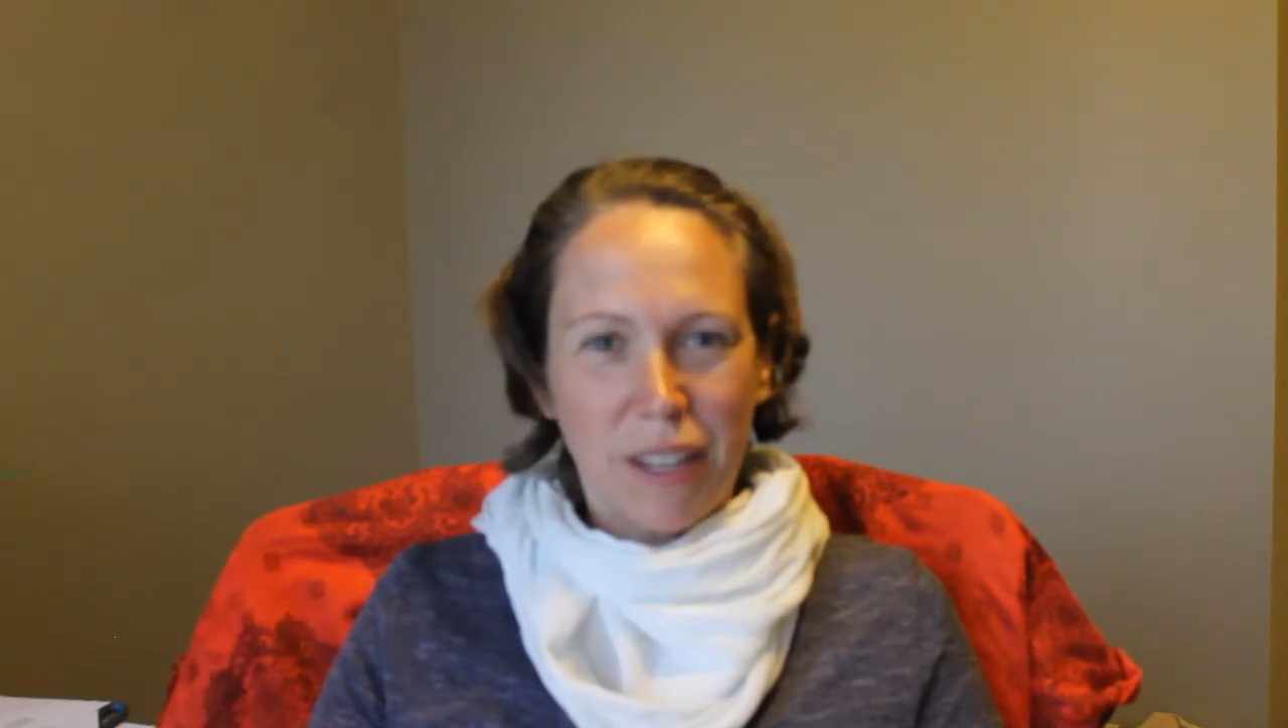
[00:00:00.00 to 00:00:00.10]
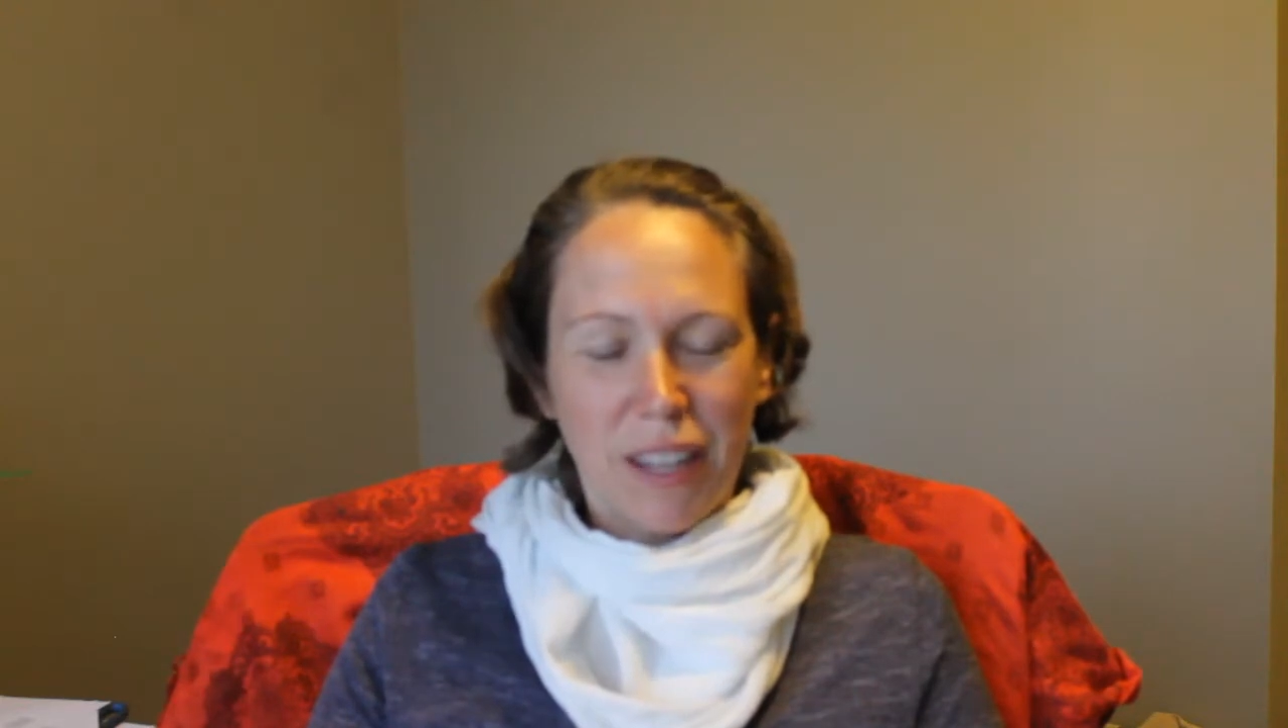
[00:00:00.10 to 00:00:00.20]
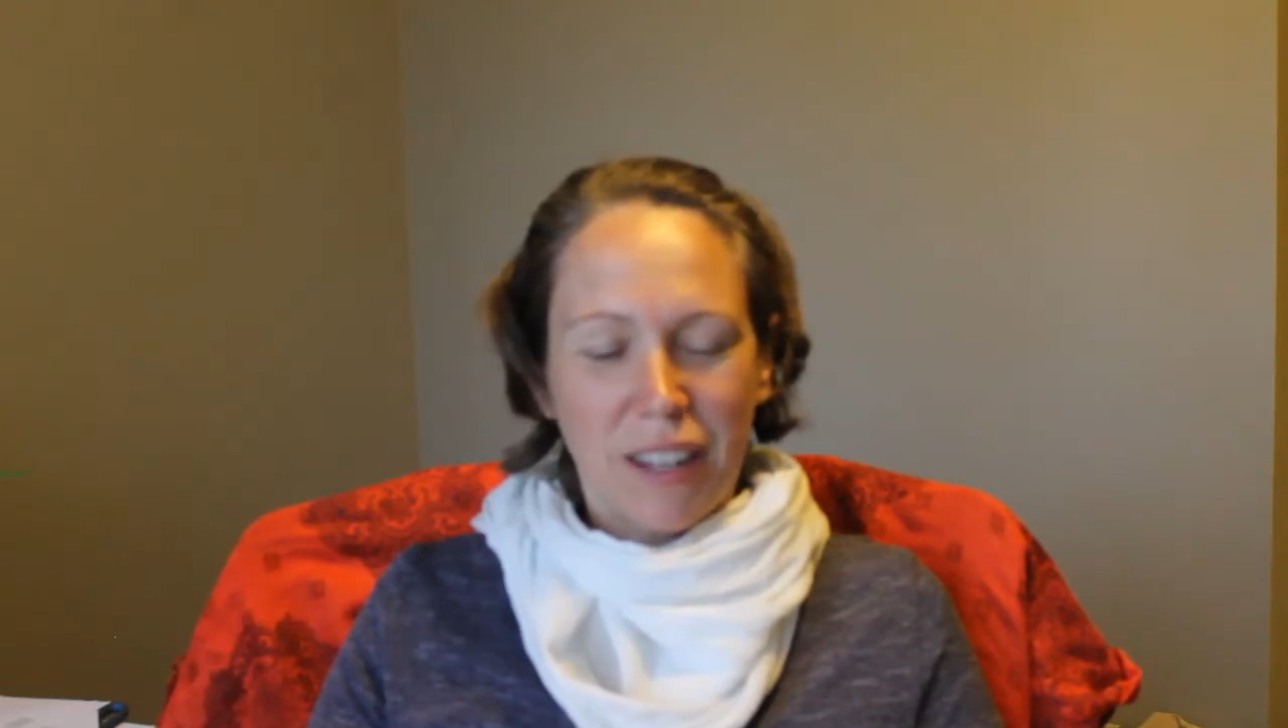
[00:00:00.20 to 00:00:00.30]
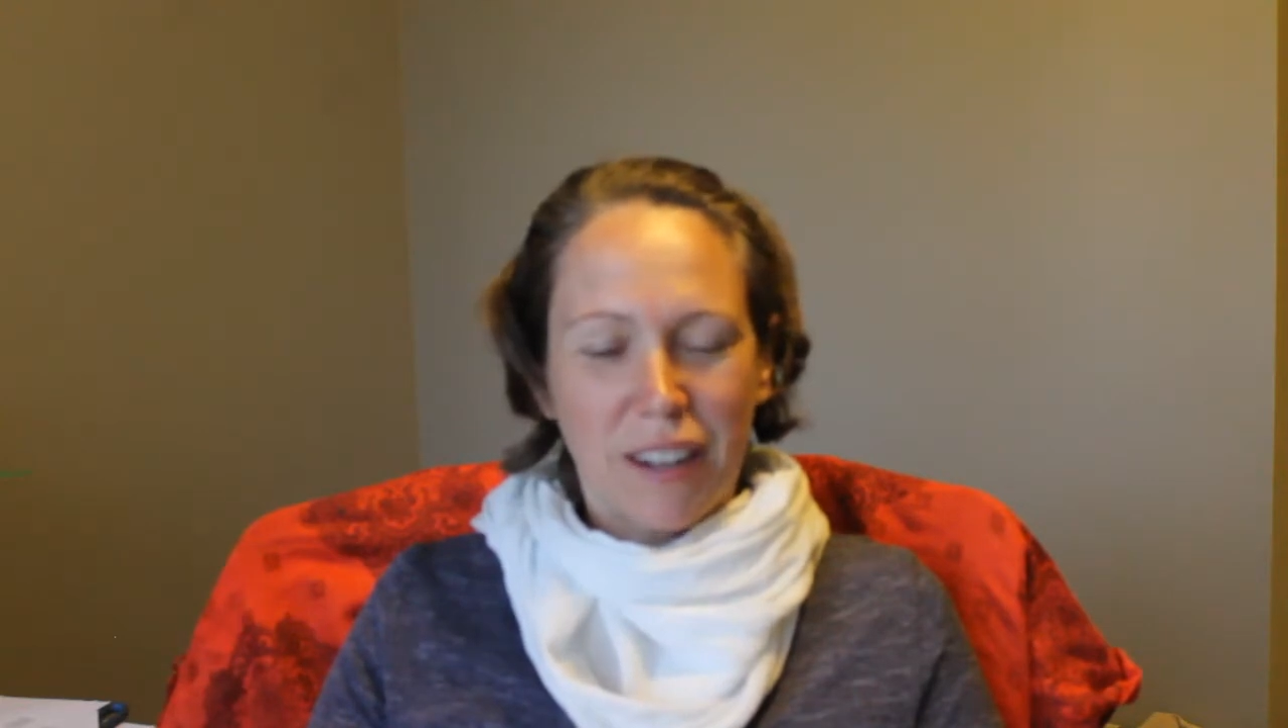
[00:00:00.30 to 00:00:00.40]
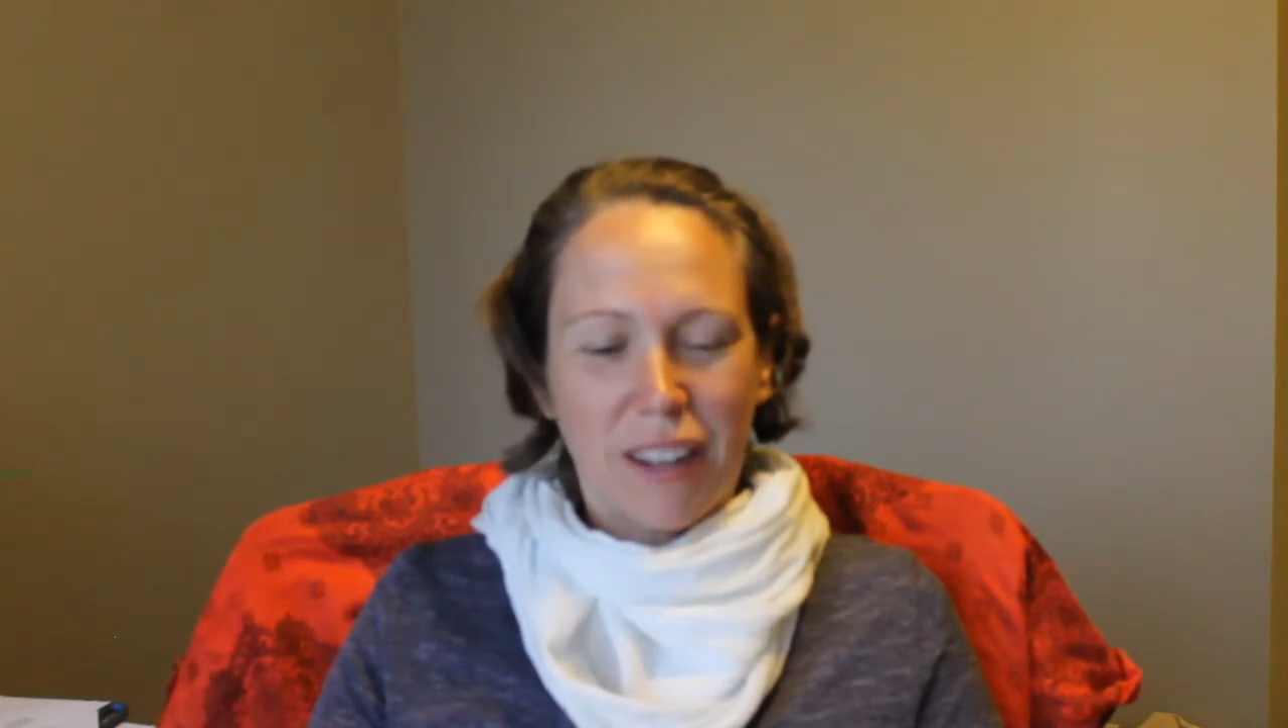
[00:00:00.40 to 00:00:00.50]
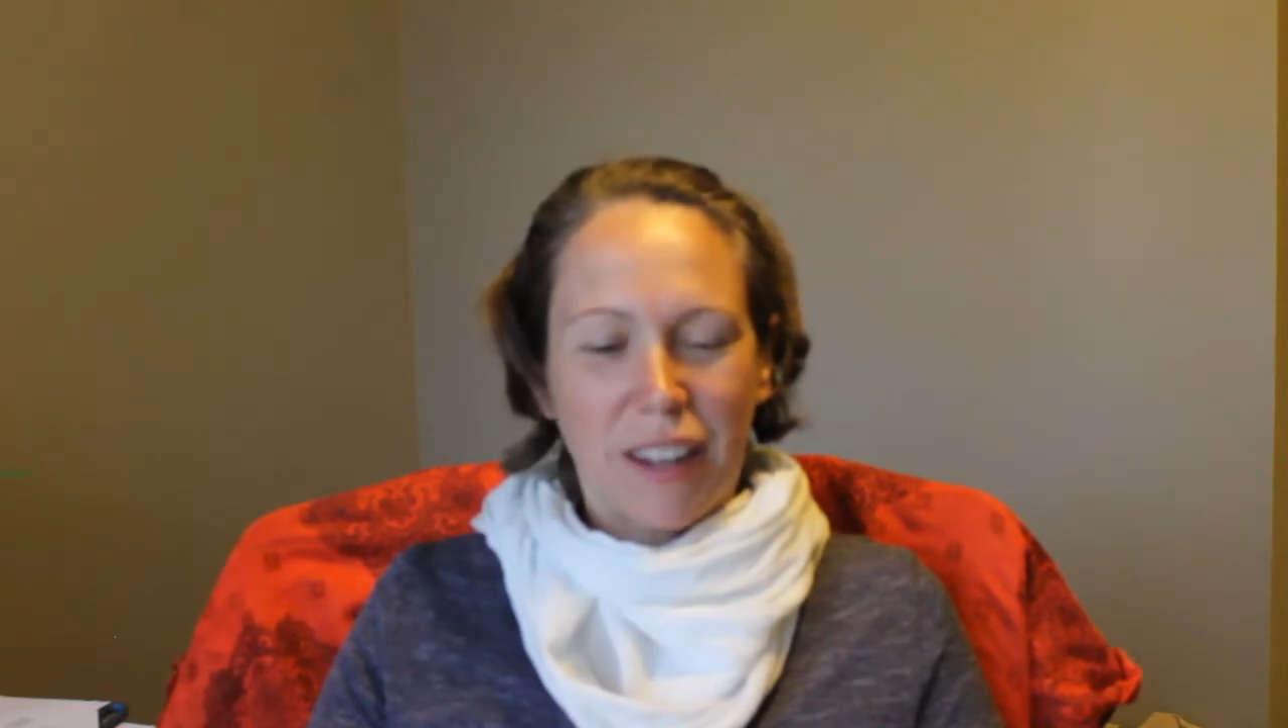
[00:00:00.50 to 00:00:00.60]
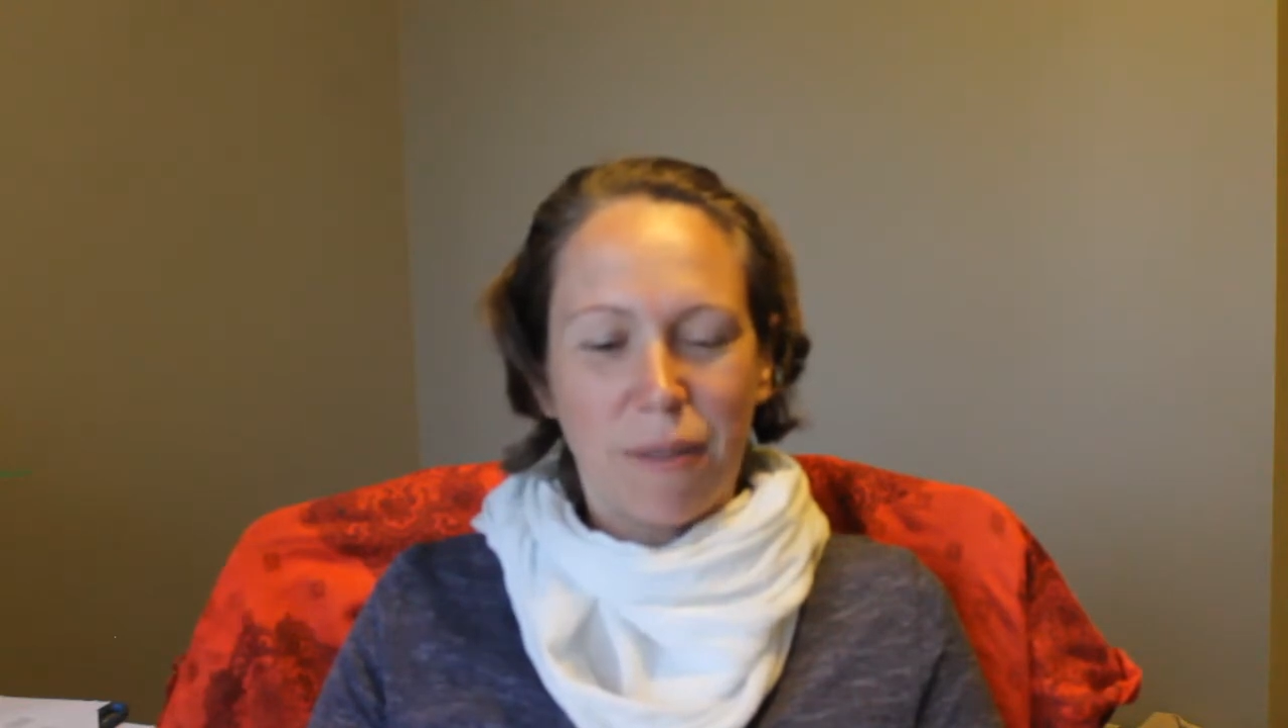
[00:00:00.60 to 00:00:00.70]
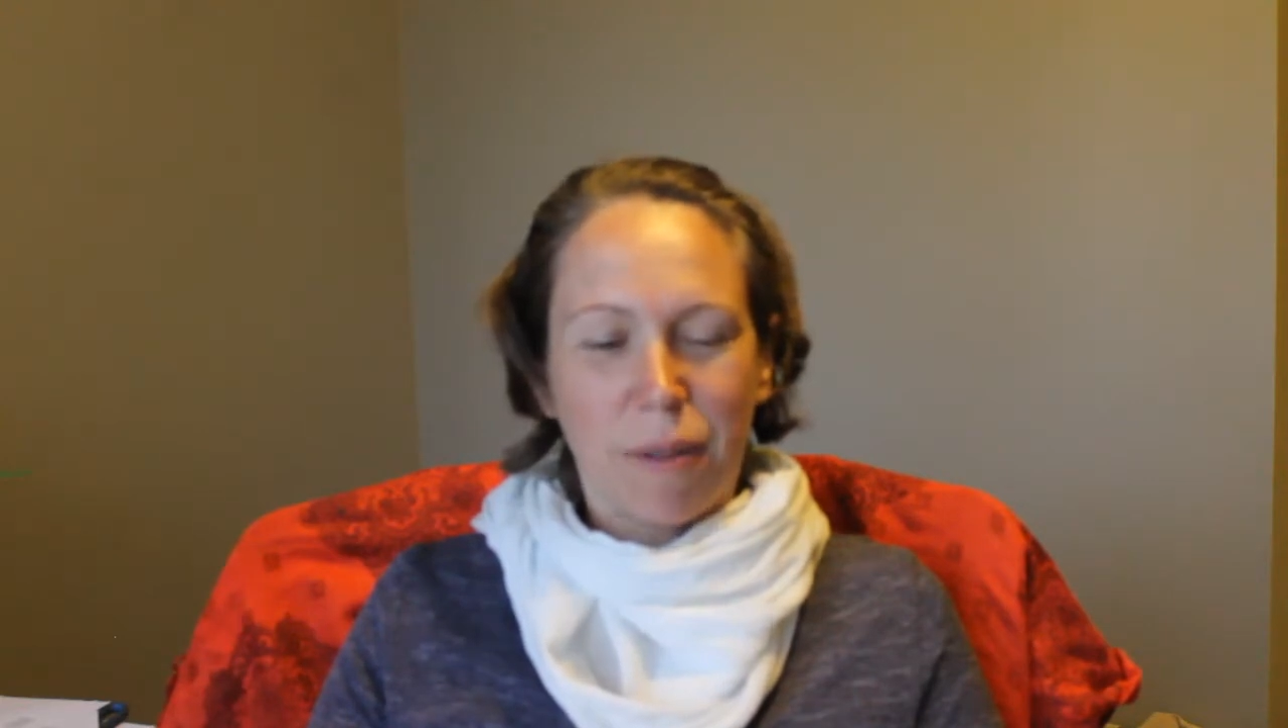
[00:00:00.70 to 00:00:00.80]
hand in